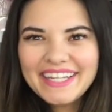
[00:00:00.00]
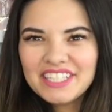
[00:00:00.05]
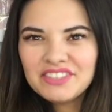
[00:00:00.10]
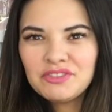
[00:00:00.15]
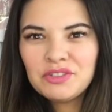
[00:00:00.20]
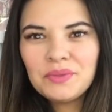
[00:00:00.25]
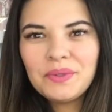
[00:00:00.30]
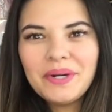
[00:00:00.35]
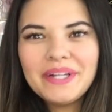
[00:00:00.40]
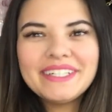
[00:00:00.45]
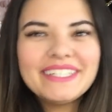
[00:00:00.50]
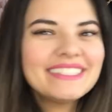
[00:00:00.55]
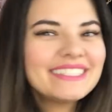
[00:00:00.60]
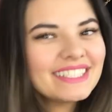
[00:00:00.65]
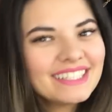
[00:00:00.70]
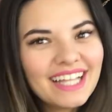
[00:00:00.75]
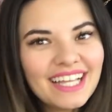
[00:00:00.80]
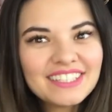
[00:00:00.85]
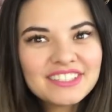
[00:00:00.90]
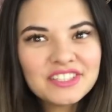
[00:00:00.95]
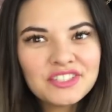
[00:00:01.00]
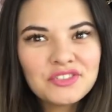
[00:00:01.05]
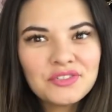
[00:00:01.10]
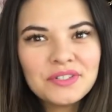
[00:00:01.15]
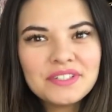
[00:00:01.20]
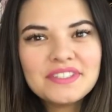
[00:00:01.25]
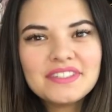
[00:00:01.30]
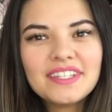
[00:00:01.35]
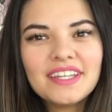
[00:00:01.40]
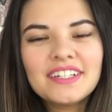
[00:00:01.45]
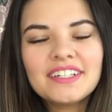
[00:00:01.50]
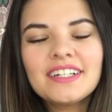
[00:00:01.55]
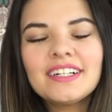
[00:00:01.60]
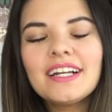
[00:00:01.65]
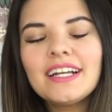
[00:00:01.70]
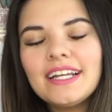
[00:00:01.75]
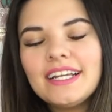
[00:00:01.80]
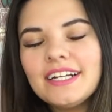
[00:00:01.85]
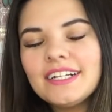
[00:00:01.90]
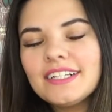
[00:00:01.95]
everyone, it's Classical Trendsetter
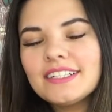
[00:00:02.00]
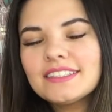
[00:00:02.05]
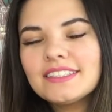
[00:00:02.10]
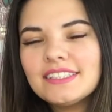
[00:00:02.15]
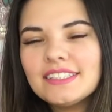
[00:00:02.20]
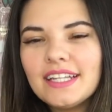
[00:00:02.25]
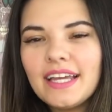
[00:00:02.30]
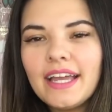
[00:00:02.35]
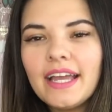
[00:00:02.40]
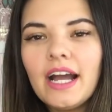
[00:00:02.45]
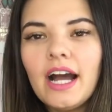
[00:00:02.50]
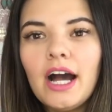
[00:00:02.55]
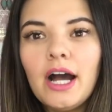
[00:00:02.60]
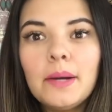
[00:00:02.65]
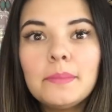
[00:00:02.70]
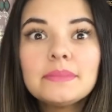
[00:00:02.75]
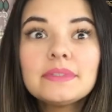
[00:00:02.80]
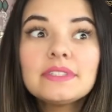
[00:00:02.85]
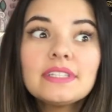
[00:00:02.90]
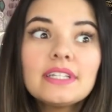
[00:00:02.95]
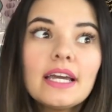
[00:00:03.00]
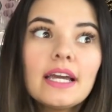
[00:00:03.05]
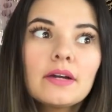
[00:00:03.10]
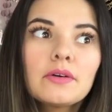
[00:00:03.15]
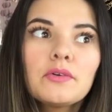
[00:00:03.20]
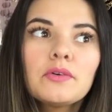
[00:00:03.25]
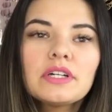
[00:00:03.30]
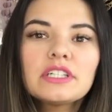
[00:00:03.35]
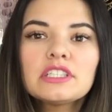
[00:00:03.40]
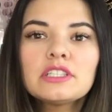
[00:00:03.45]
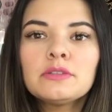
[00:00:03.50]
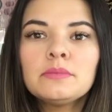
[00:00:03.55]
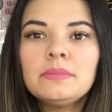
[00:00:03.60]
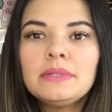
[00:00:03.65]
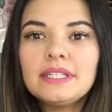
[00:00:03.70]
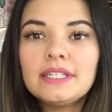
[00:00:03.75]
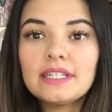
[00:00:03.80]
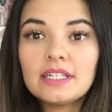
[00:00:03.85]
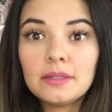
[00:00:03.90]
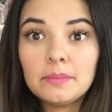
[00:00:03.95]
here today. Today I'm going to
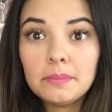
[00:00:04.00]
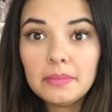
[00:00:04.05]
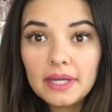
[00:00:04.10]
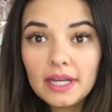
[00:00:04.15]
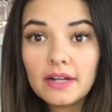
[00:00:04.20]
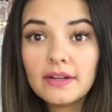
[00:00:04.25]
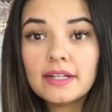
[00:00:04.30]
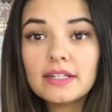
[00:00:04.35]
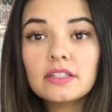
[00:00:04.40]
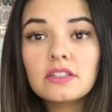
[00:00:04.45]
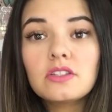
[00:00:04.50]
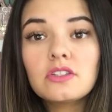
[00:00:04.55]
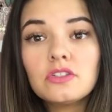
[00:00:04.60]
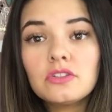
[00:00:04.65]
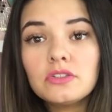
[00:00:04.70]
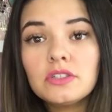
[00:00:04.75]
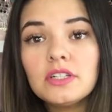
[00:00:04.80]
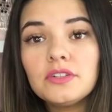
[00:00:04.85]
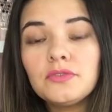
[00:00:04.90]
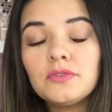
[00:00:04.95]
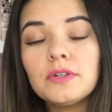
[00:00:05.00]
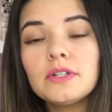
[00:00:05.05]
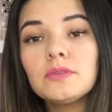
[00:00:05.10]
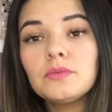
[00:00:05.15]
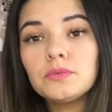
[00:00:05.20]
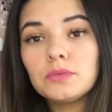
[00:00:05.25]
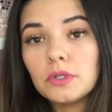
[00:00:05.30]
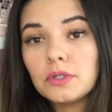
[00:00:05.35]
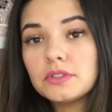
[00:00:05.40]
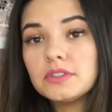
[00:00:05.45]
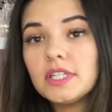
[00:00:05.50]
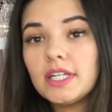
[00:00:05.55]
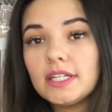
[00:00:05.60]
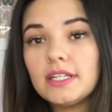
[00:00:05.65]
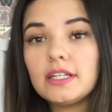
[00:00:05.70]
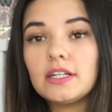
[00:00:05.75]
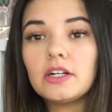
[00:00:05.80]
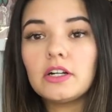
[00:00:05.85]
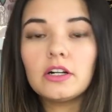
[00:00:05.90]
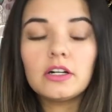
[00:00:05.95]
be comparing two different
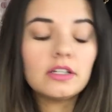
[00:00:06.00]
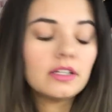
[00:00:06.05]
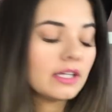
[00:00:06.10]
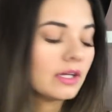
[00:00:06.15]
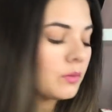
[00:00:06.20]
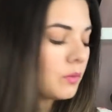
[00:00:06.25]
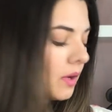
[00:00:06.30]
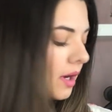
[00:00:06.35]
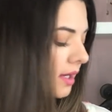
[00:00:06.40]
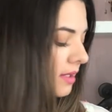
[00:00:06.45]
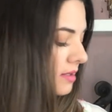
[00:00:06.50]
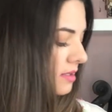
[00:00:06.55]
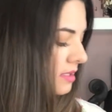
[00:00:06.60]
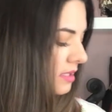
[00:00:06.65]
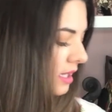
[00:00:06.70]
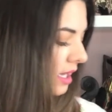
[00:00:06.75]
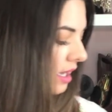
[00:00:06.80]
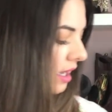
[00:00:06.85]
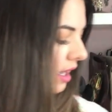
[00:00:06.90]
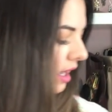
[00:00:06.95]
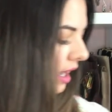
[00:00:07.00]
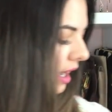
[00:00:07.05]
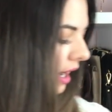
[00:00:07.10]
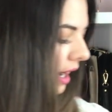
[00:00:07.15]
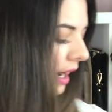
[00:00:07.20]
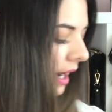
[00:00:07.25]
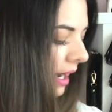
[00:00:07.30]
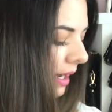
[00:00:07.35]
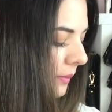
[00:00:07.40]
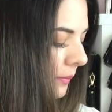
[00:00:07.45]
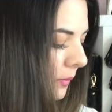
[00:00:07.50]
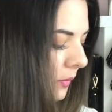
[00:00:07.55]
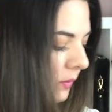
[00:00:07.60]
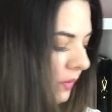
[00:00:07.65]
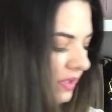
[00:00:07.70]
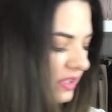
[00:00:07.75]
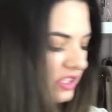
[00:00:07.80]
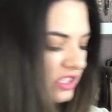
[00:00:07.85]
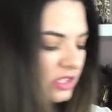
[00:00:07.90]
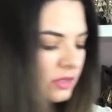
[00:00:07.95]
rotating curling wands. I'm
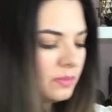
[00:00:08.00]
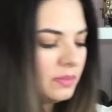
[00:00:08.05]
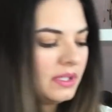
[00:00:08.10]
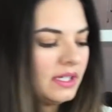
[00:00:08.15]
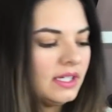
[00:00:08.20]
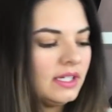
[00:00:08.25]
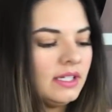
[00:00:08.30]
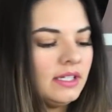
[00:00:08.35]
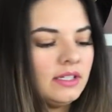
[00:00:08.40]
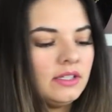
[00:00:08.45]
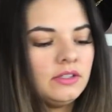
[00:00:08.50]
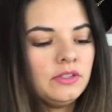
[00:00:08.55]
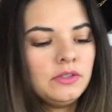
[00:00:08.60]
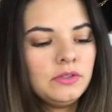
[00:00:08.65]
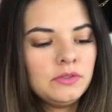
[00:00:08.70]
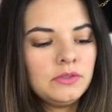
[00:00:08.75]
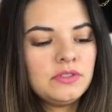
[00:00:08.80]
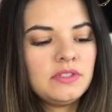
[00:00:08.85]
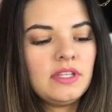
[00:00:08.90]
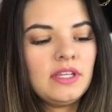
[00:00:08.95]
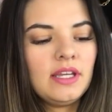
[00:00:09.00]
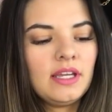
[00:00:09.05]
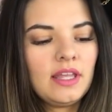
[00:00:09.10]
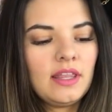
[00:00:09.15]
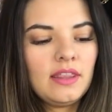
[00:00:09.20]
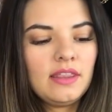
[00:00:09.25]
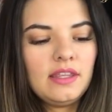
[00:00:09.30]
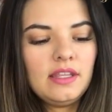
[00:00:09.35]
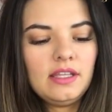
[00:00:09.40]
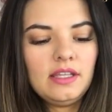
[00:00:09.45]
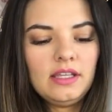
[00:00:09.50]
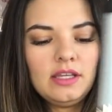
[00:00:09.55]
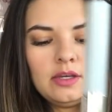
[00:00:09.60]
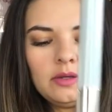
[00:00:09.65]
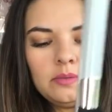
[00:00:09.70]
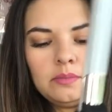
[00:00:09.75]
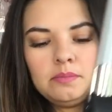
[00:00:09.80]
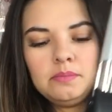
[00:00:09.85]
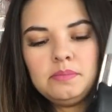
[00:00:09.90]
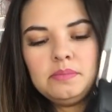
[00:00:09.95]
going to be using the
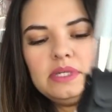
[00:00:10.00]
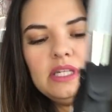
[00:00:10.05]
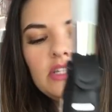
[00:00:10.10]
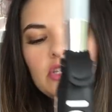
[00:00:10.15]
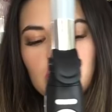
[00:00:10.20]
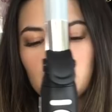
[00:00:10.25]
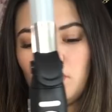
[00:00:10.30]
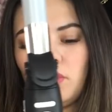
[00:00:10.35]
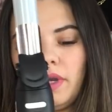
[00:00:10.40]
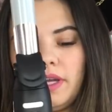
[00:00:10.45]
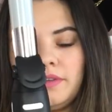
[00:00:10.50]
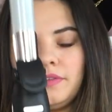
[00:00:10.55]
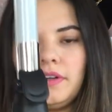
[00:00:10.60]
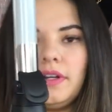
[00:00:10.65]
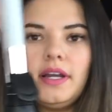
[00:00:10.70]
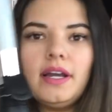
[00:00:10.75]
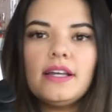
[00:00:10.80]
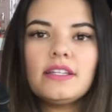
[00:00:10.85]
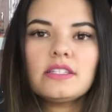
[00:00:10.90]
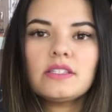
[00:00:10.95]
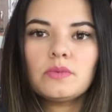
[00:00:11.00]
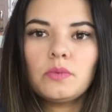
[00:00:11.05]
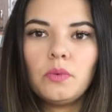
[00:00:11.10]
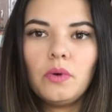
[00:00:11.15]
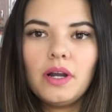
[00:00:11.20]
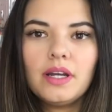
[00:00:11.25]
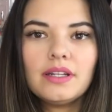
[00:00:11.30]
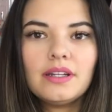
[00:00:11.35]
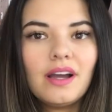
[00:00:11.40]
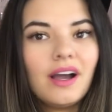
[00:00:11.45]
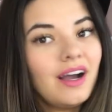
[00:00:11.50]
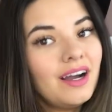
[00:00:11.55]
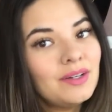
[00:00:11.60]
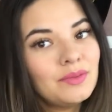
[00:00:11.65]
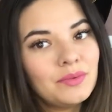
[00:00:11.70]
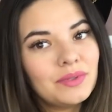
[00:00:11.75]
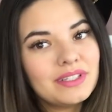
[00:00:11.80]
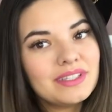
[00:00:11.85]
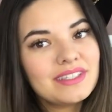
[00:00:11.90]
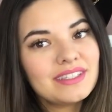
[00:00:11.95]
Beachwaver S1 on
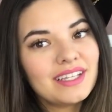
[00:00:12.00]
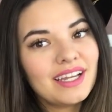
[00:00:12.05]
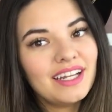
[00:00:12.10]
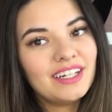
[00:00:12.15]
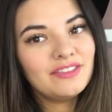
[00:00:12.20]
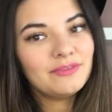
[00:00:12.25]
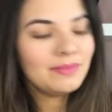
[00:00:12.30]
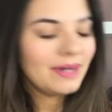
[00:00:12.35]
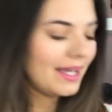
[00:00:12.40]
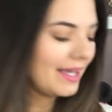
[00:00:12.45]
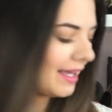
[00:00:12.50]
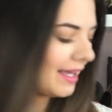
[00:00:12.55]
one side of my